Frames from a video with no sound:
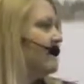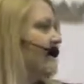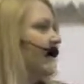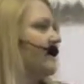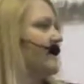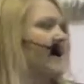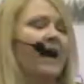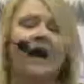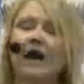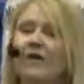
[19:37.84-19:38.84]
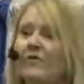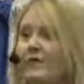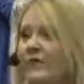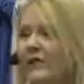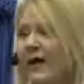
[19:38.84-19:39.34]
about how
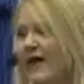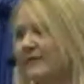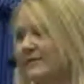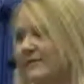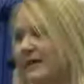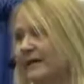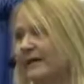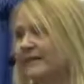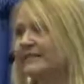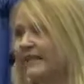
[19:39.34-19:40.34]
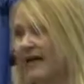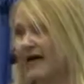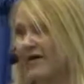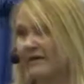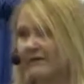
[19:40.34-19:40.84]
you handle money
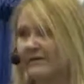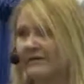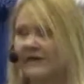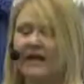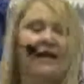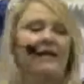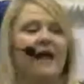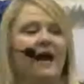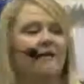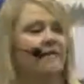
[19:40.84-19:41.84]
now and how